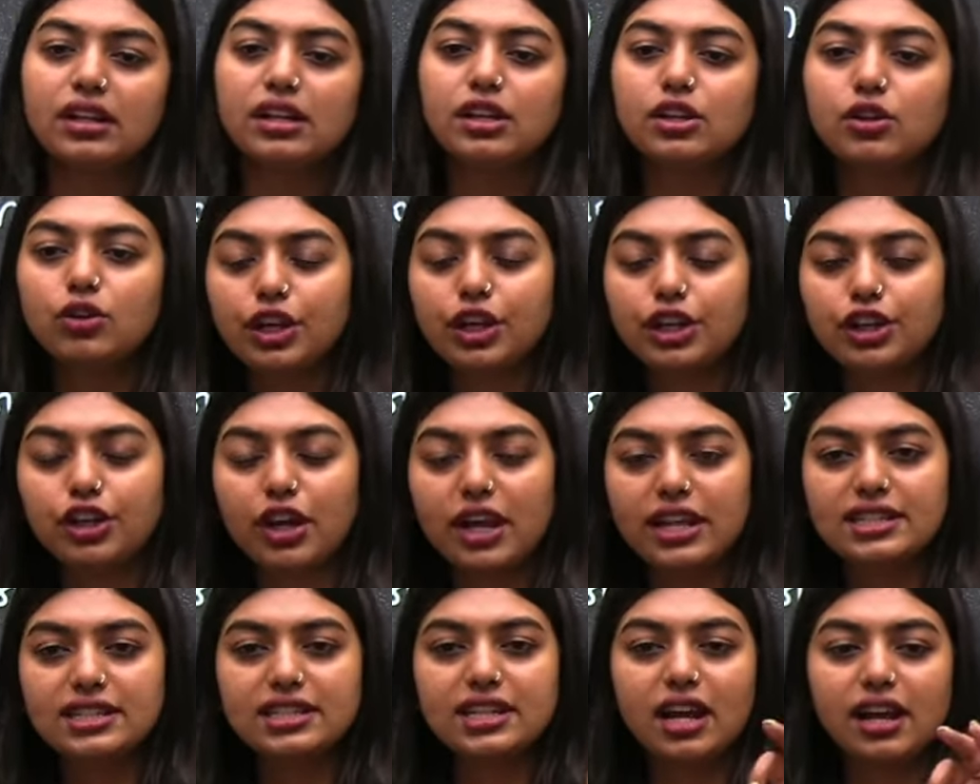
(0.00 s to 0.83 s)
Look at your
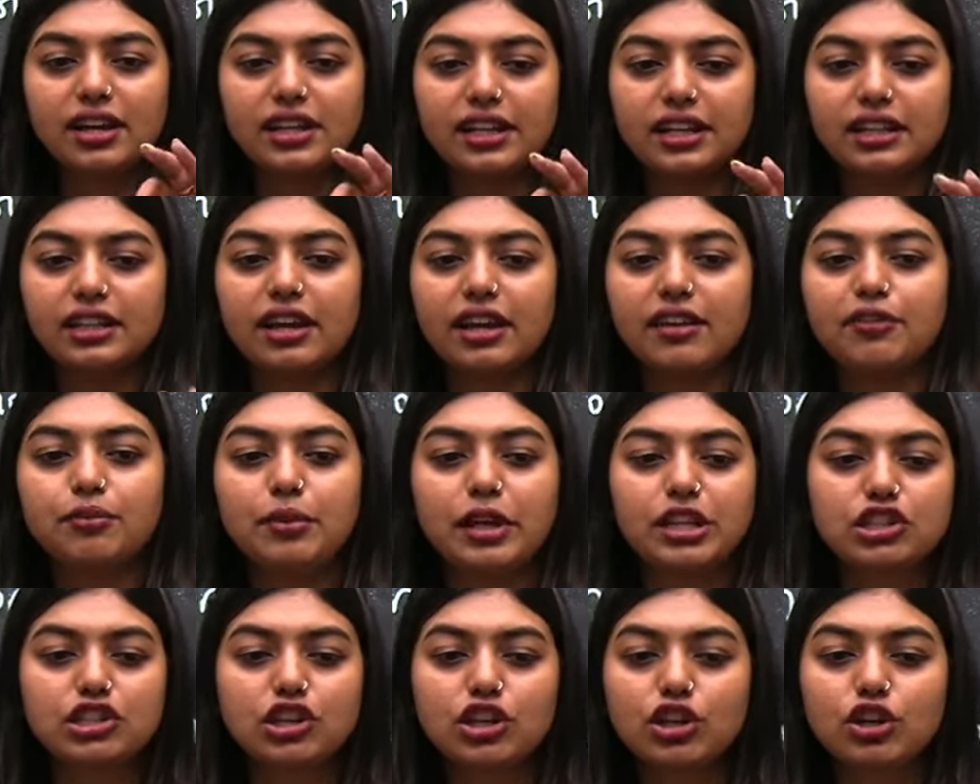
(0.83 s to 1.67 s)
NCRT, they have
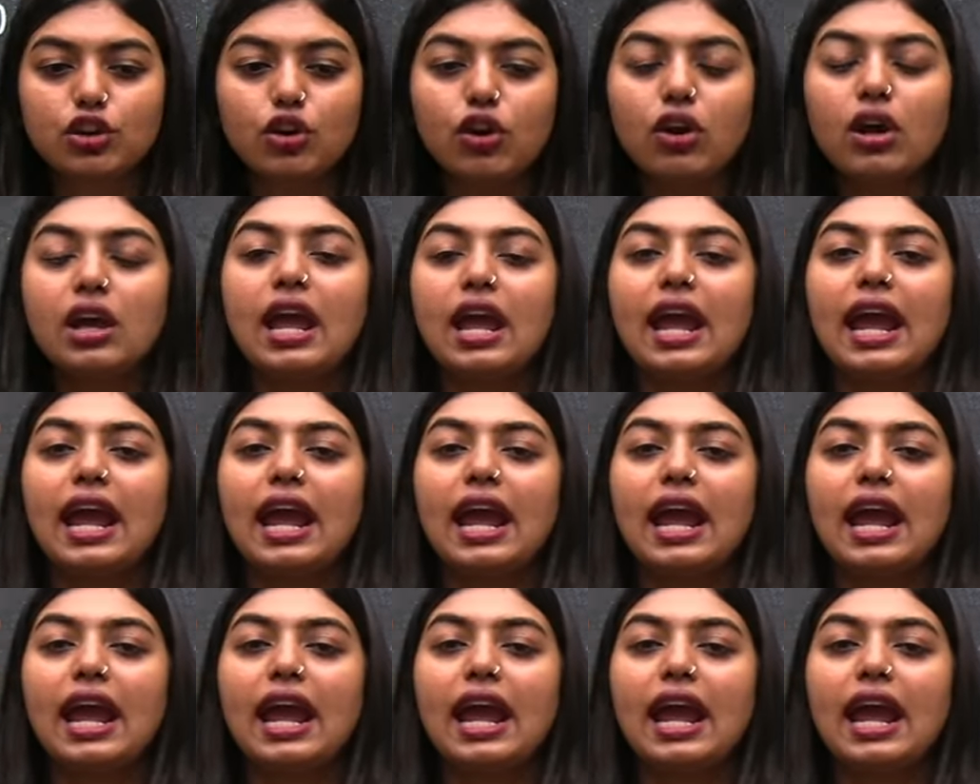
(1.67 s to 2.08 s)
mentioned, no,